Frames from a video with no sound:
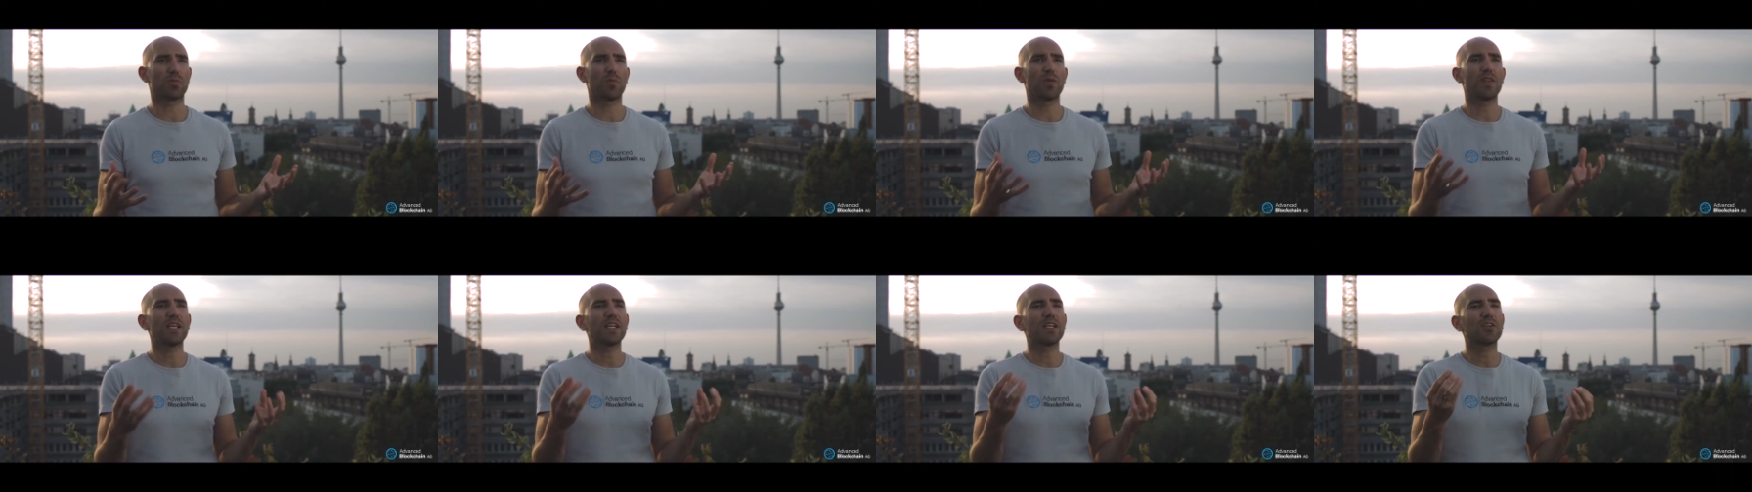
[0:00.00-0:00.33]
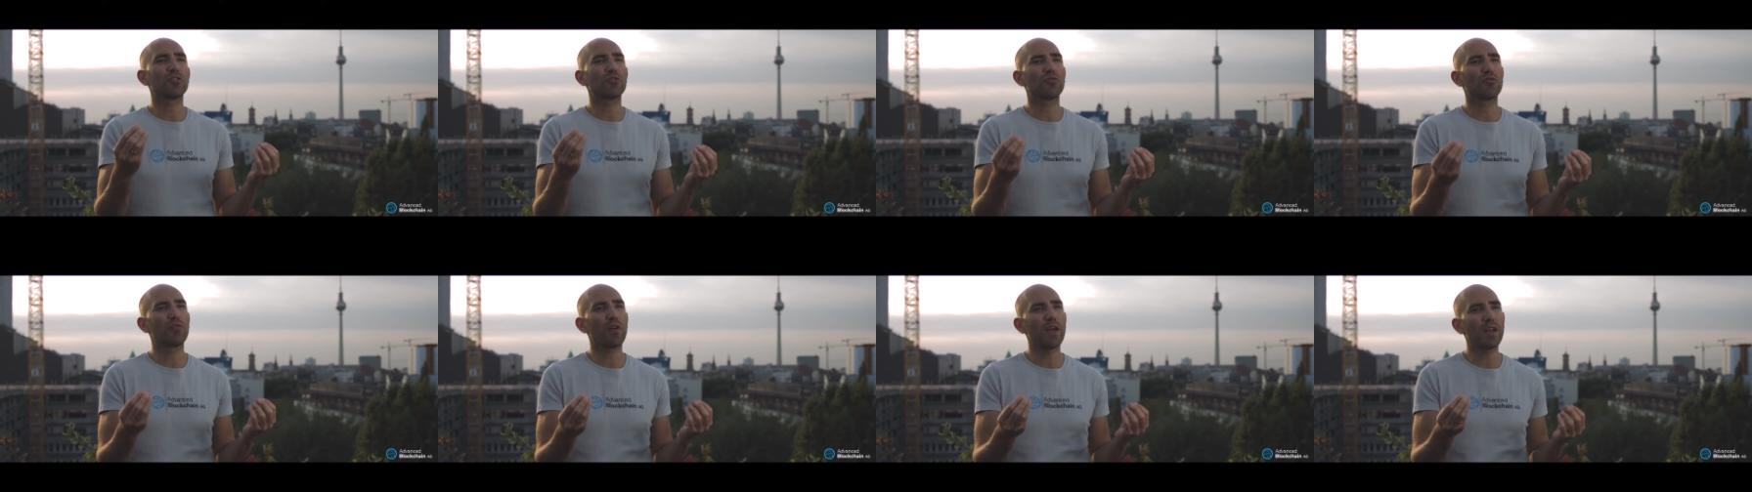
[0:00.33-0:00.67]
with
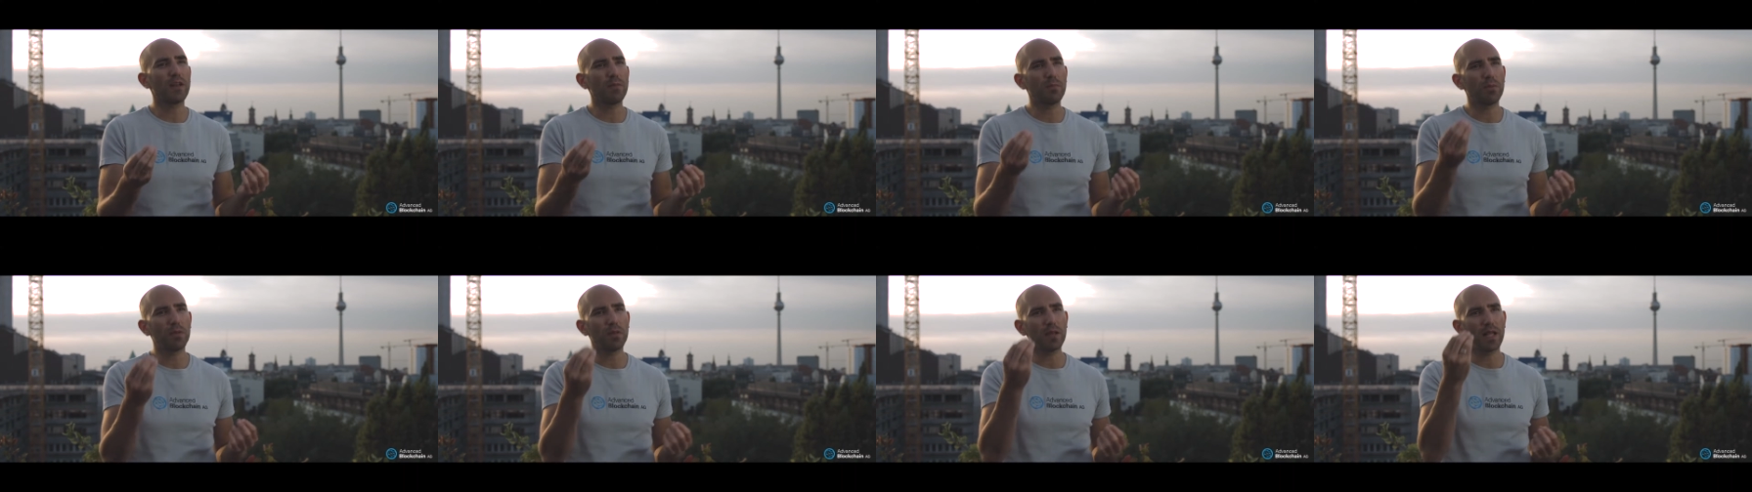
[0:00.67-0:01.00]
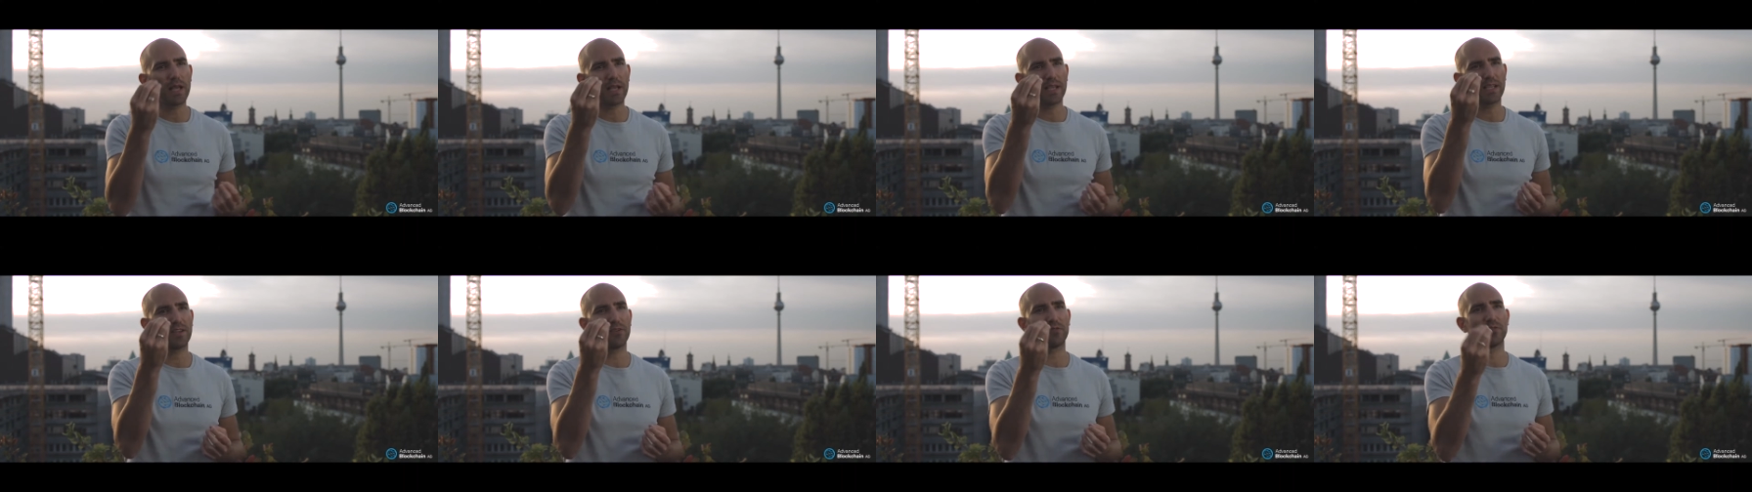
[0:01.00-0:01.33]
incredible
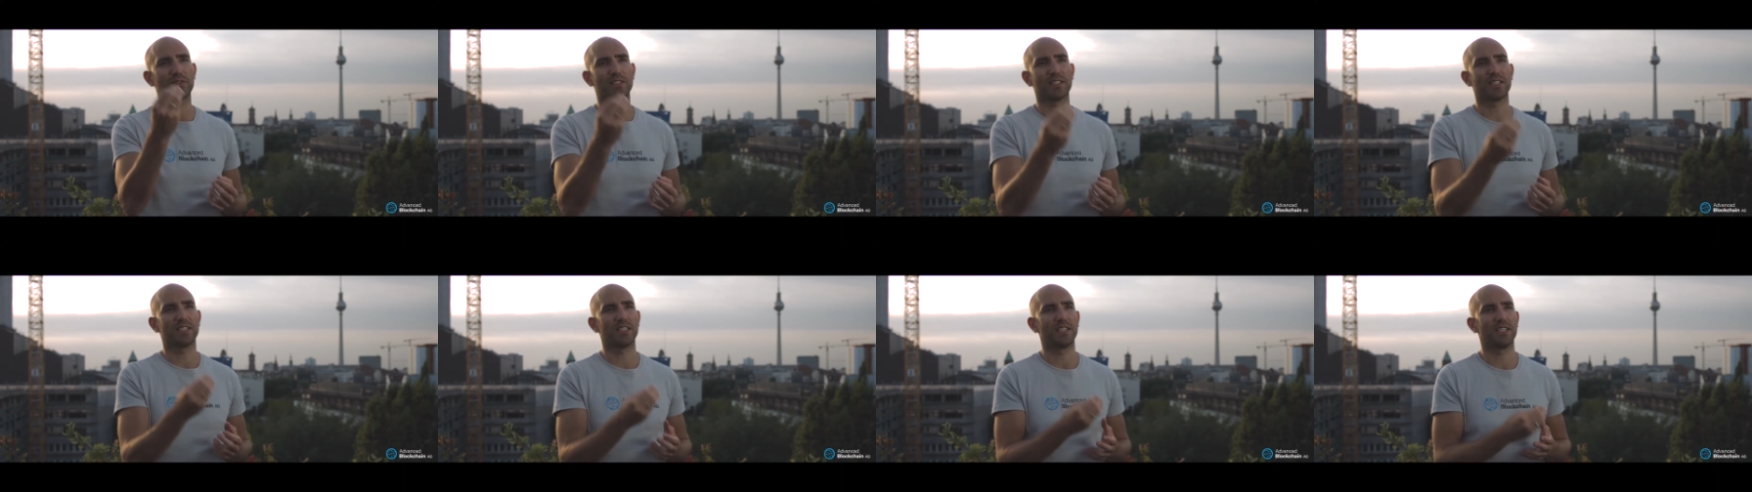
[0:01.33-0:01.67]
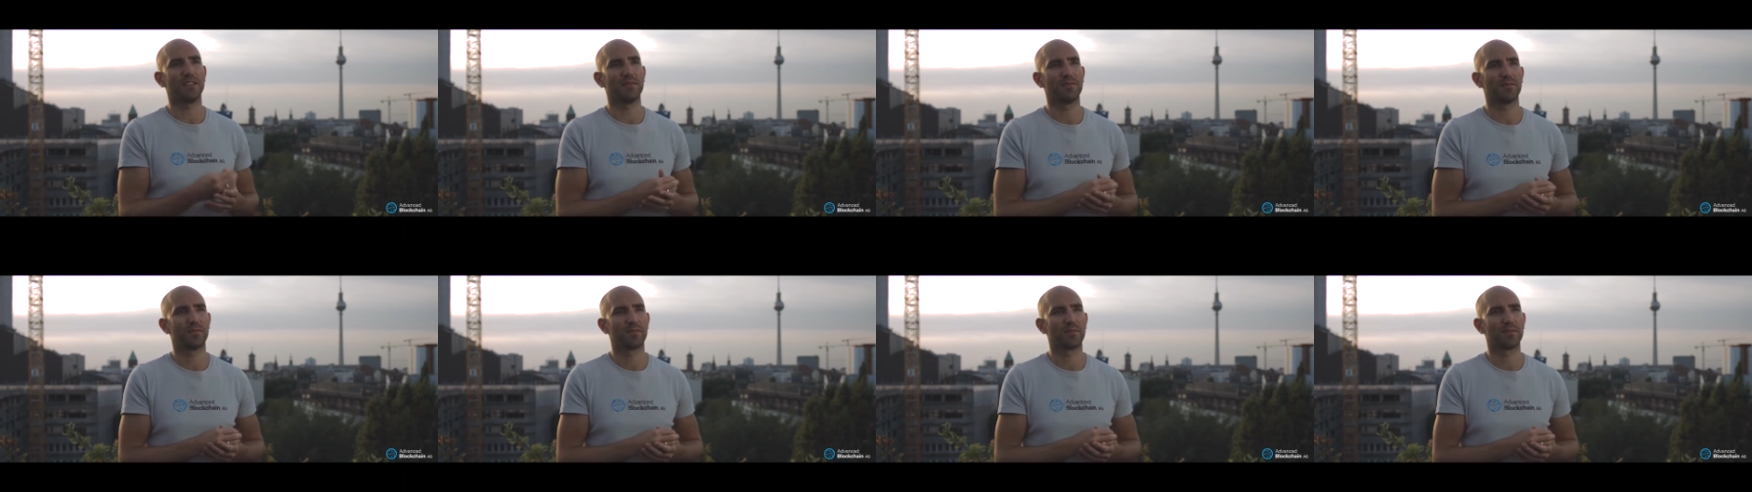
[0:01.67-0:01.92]
accuracy,